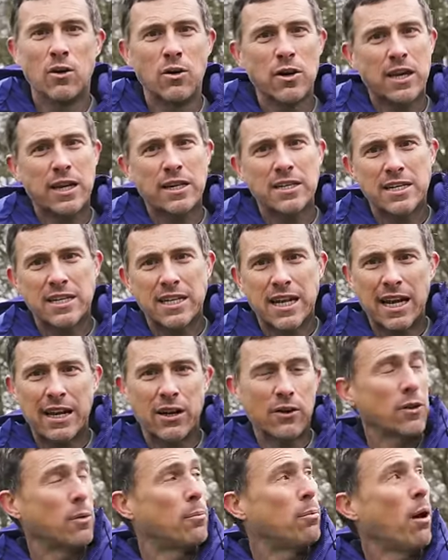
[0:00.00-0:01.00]
Or you can just
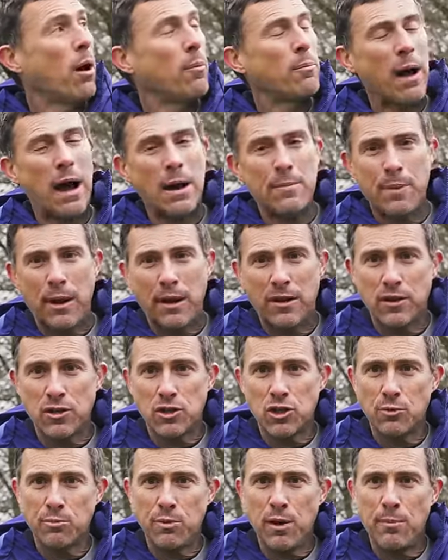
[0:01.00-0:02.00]
click on the pop-out banner
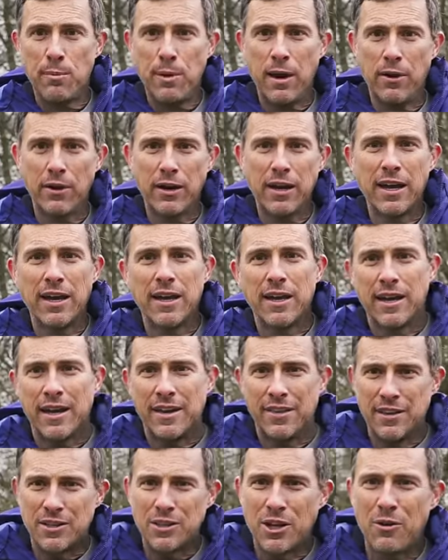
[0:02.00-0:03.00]
that should be appearing
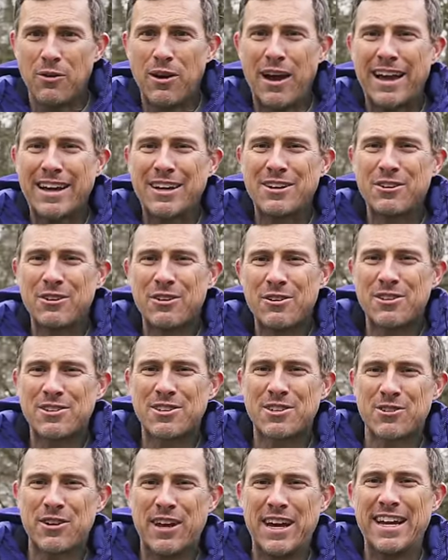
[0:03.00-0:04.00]
in the top right-hand corner of the
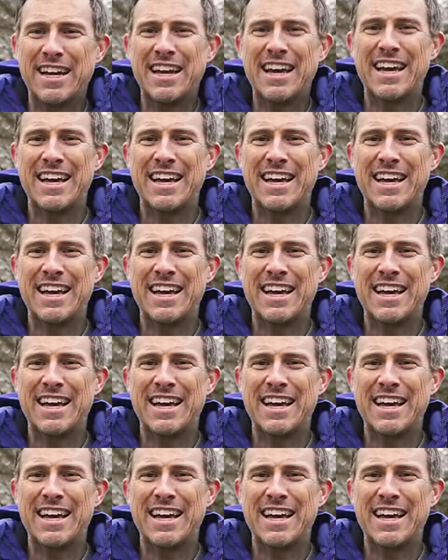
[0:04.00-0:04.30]
screen